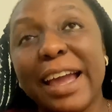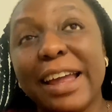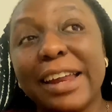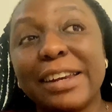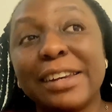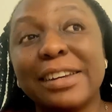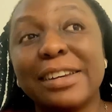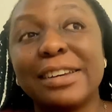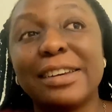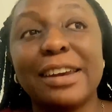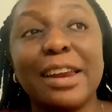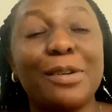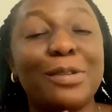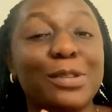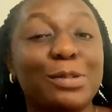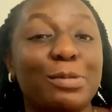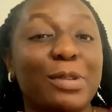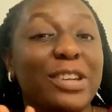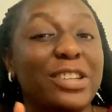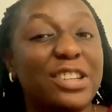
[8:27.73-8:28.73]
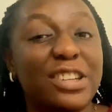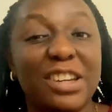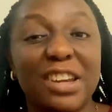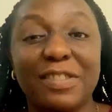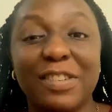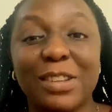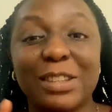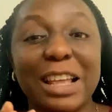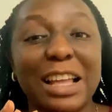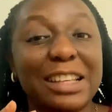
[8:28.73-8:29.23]
and that was when she gave
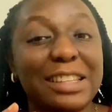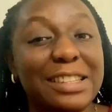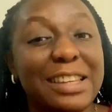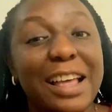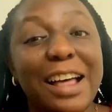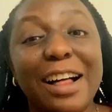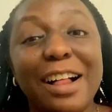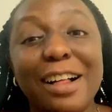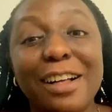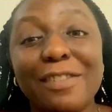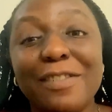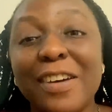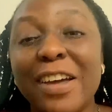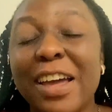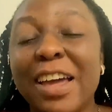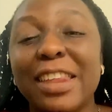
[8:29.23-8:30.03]
out herself.